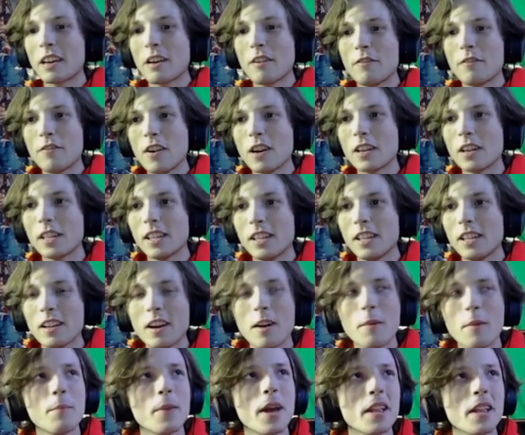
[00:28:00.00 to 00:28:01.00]
a fucking
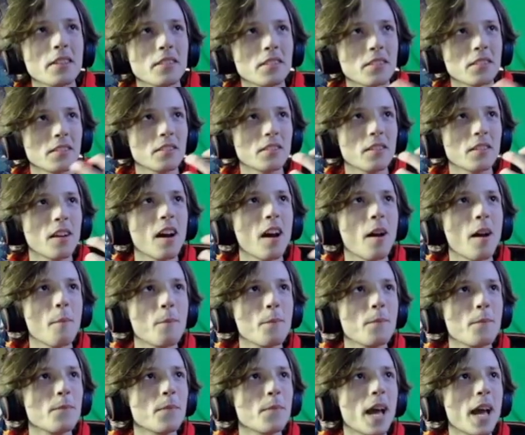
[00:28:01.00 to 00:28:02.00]
immense,
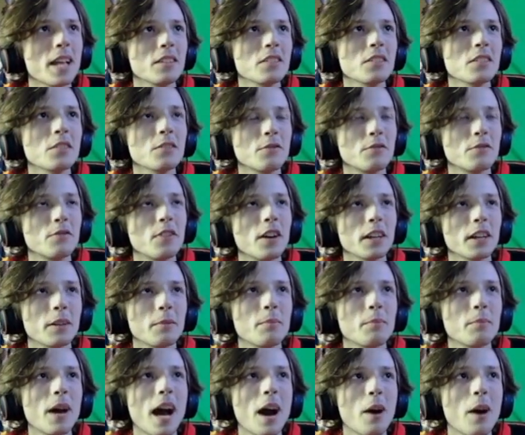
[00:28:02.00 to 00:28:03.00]
immense
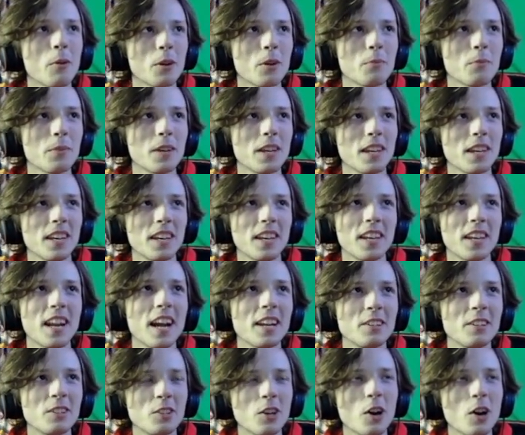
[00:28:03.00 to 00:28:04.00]
fucking power to me, and
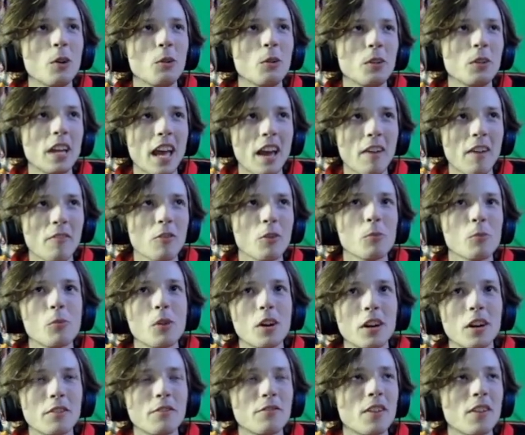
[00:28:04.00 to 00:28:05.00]
I don't ever
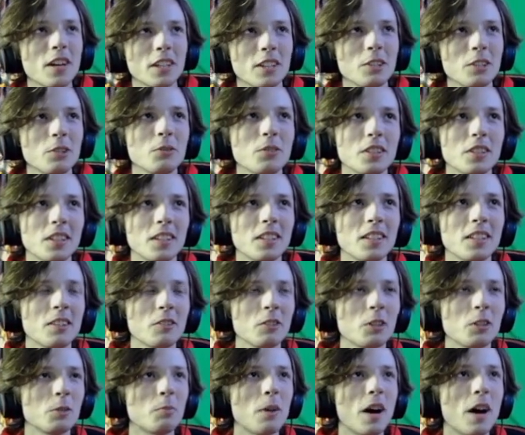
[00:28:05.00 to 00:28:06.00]
want to fucking use it
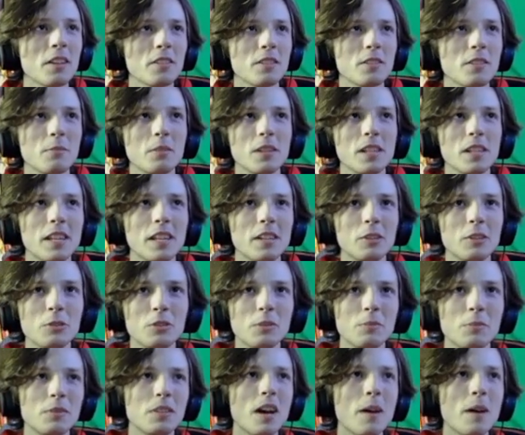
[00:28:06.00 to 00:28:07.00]
irresponsibly and do
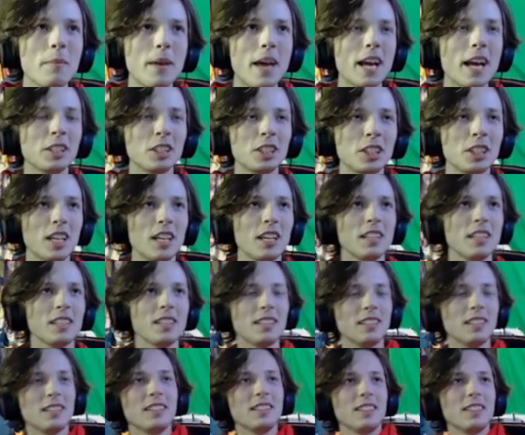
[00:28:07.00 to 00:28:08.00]
some dumbass shit.
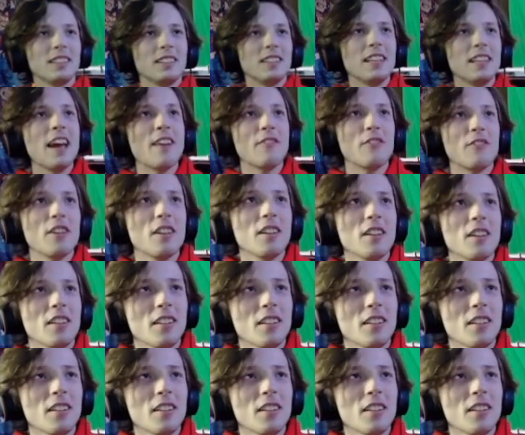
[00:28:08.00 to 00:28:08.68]
Never.